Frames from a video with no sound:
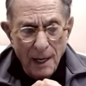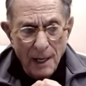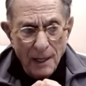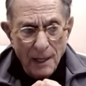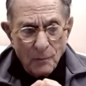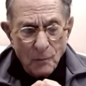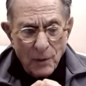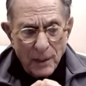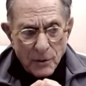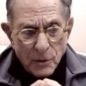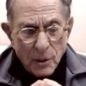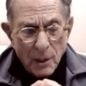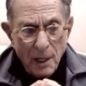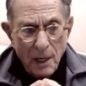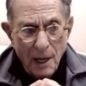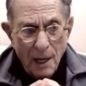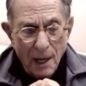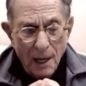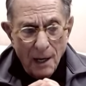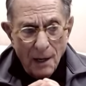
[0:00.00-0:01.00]
in which
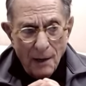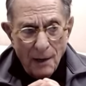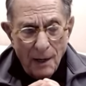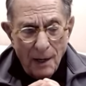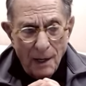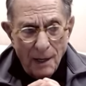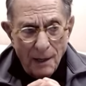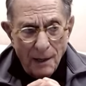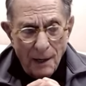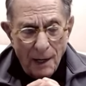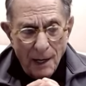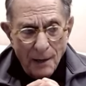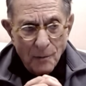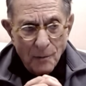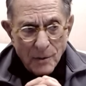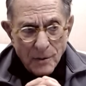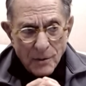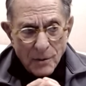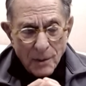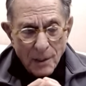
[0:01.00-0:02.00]
uh, I, uh,
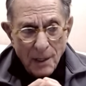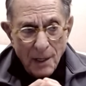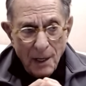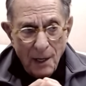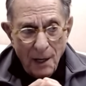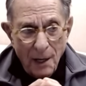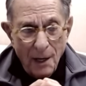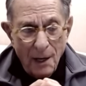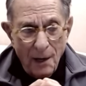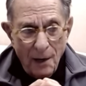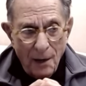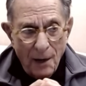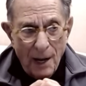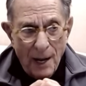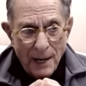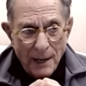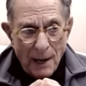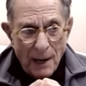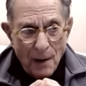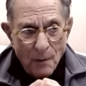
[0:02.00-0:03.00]
was, uh,
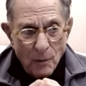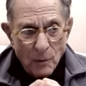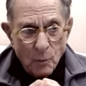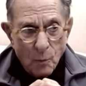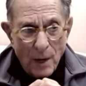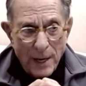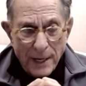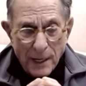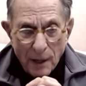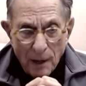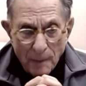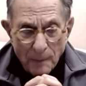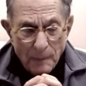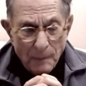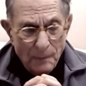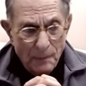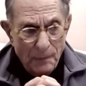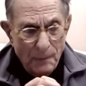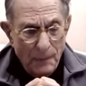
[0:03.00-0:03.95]
I, I, would wake up